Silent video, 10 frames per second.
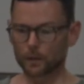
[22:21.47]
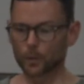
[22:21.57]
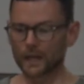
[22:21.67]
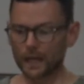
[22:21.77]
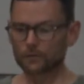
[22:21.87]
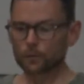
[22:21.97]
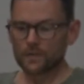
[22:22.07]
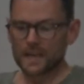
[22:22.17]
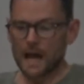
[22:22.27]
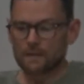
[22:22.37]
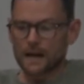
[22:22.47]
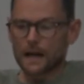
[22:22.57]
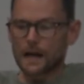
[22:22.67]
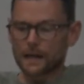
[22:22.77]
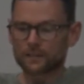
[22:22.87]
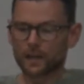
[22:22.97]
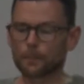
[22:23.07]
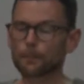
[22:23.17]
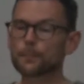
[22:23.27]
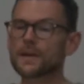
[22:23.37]
We are left with the avant-garde as a
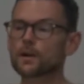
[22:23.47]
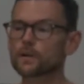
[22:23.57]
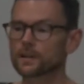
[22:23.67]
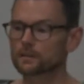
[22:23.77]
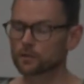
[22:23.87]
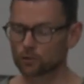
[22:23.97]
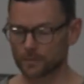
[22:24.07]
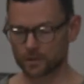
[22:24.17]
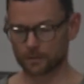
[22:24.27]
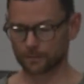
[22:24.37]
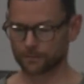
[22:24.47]
period description,